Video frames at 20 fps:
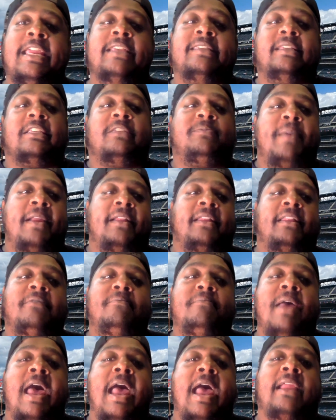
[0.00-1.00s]
is expected
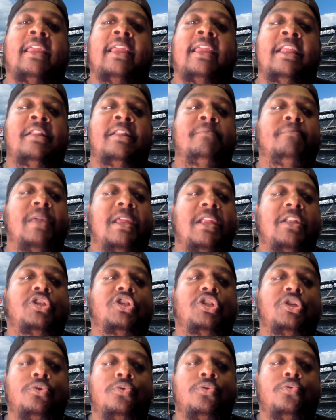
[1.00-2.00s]
back in
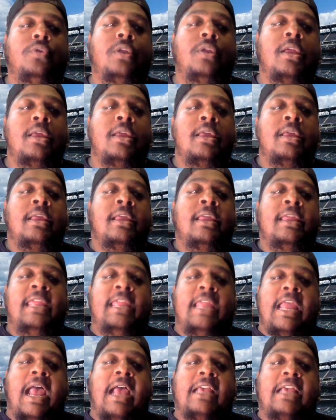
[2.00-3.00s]
mid-June. He
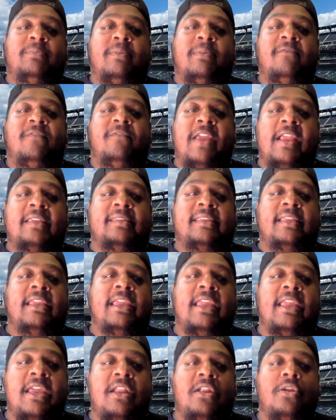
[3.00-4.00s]
has been facing
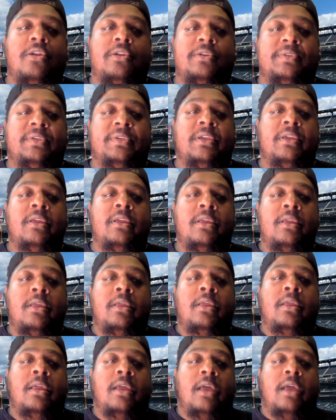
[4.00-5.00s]
hitters
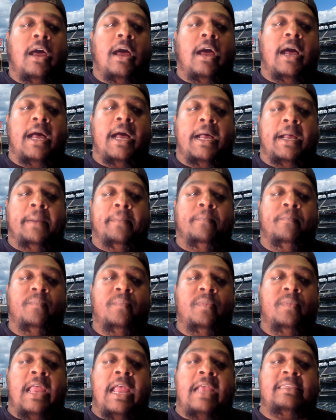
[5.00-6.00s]

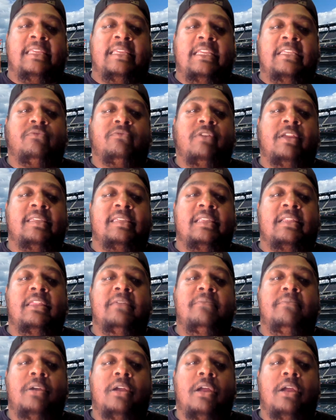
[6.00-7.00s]
as he's recently
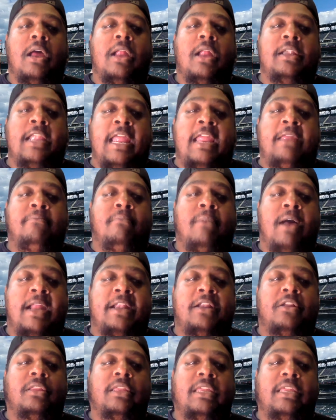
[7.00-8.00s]
begun a
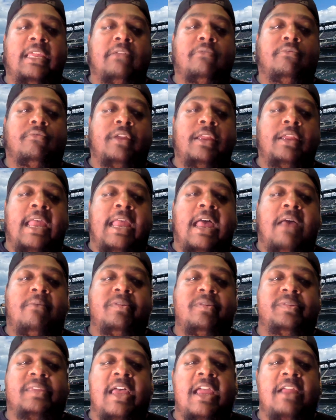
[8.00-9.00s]
minor league rehab
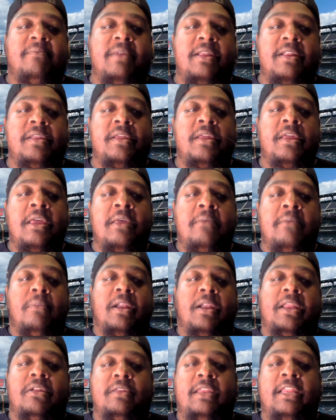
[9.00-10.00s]
assignment,
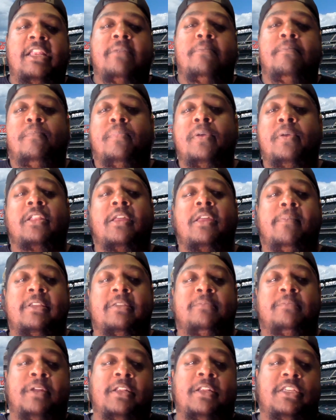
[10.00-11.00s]
but he'll need to build up
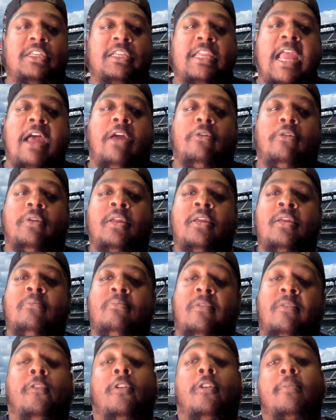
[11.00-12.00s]
his pitch count
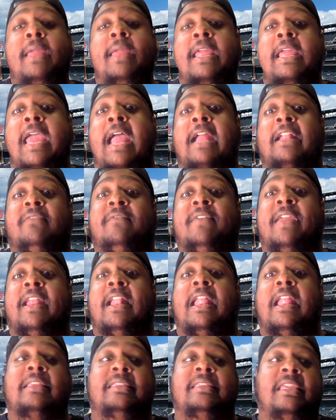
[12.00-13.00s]
before being
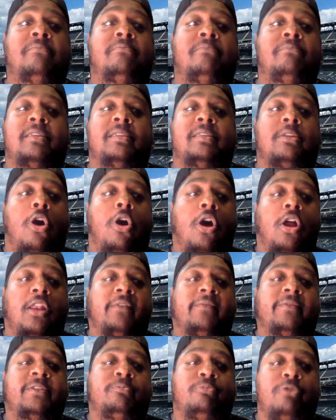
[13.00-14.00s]
activated as he missed all
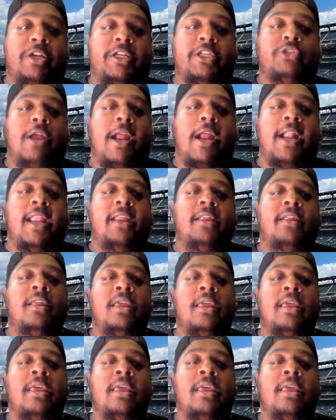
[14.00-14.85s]
of spring training.